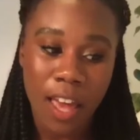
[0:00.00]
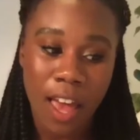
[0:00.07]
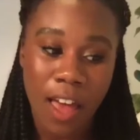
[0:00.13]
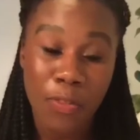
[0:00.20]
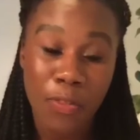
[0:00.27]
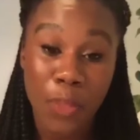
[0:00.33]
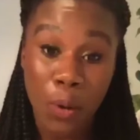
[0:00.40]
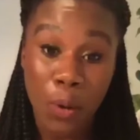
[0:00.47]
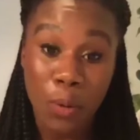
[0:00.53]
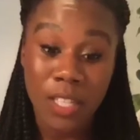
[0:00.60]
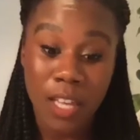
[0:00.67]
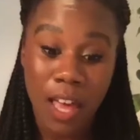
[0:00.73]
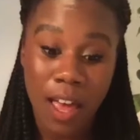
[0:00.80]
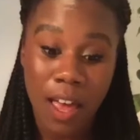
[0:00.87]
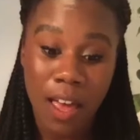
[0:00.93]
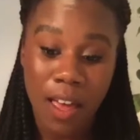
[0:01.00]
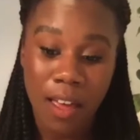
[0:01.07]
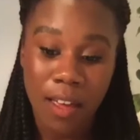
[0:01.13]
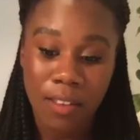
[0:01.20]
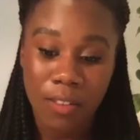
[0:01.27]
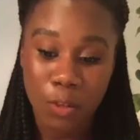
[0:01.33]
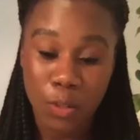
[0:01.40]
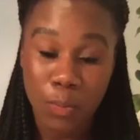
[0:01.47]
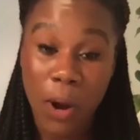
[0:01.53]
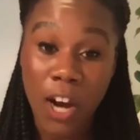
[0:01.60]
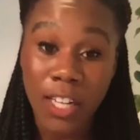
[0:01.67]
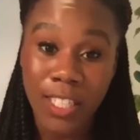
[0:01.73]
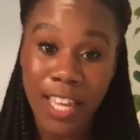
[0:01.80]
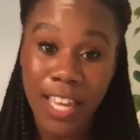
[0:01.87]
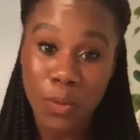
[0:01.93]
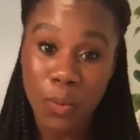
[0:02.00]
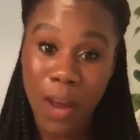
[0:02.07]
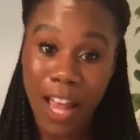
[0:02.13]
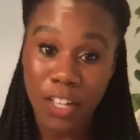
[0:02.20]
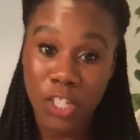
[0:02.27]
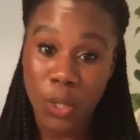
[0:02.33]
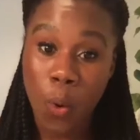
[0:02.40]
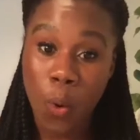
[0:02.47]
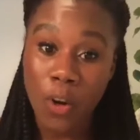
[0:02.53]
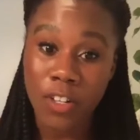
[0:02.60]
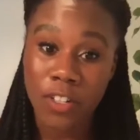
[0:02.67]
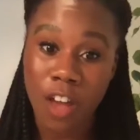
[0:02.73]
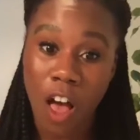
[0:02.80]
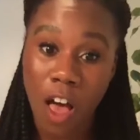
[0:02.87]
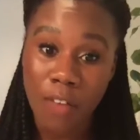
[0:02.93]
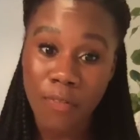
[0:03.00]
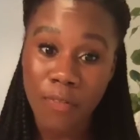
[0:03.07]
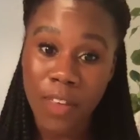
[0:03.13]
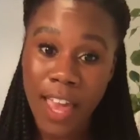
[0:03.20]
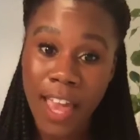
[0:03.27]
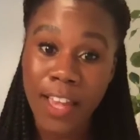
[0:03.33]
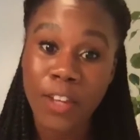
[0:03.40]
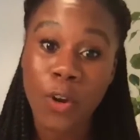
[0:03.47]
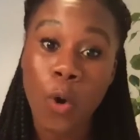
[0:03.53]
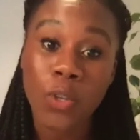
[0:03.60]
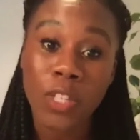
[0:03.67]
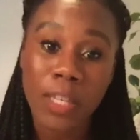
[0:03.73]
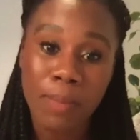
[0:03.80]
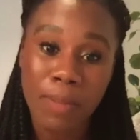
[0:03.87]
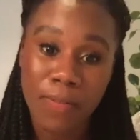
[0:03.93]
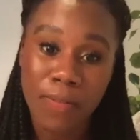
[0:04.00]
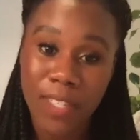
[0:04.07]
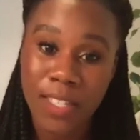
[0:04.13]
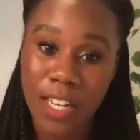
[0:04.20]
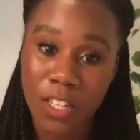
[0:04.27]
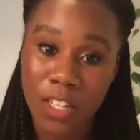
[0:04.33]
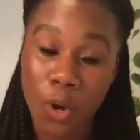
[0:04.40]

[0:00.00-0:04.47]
those parklands were actually cordoned off and could only be visited.